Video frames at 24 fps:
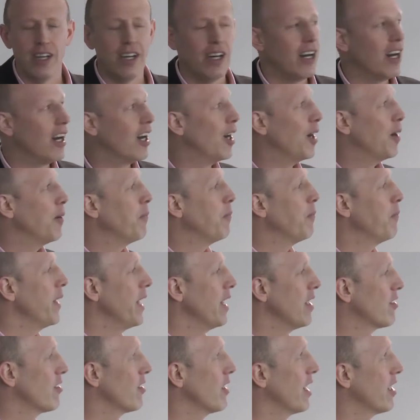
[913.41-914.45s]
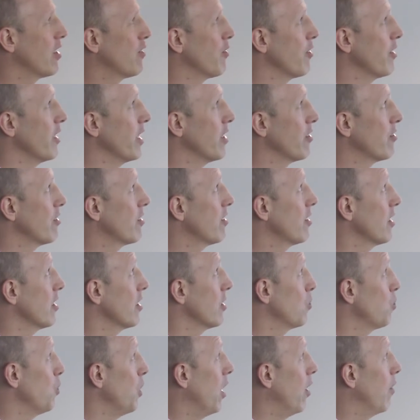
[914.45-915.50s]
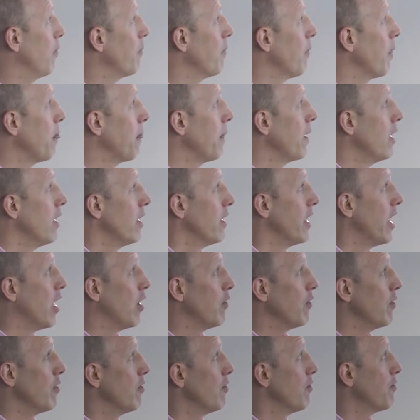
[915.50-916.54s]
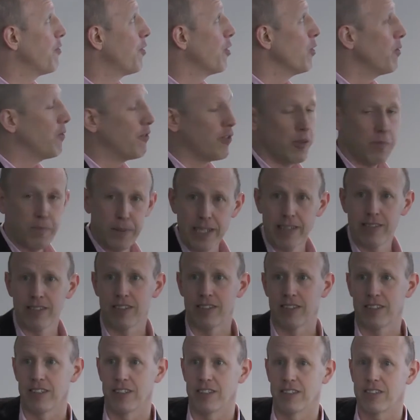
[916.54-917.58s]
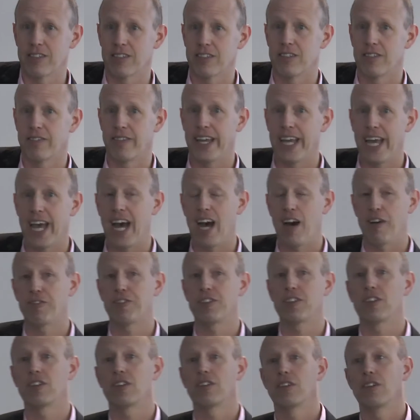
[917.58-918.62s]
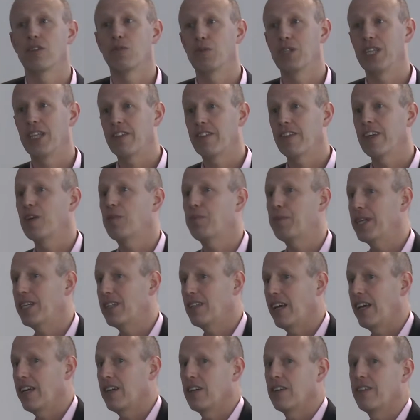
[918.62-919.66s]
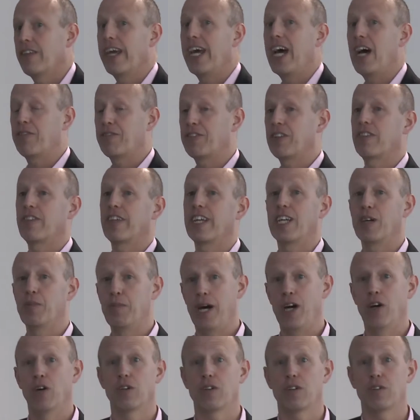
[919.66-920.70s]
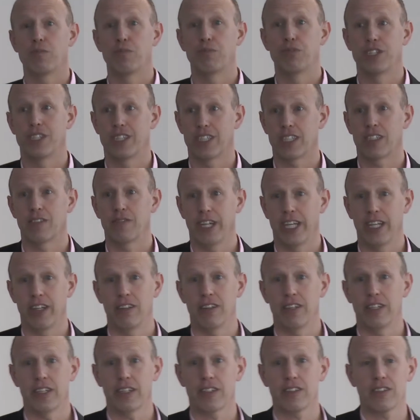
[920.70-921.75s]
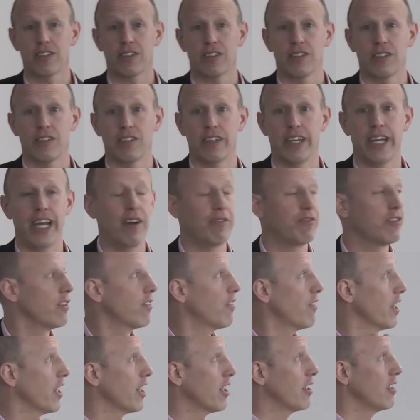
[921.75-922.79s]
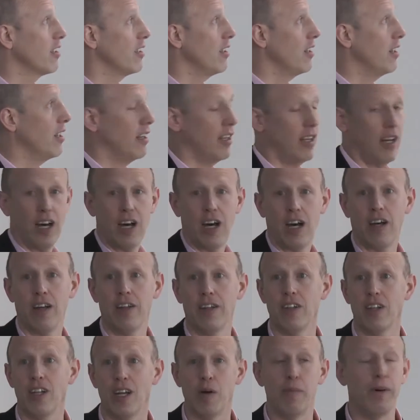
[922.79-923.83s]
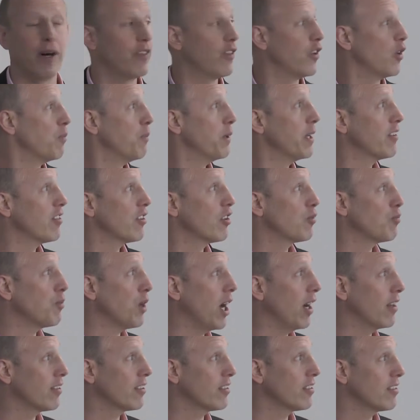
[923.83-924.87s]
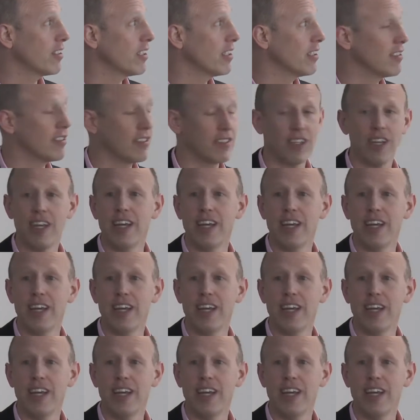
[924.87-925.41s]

And so that's very interesting as well. Now, for businesses, they have to, when they think big data, they have to think about predictive analytics. They have to think about their business processes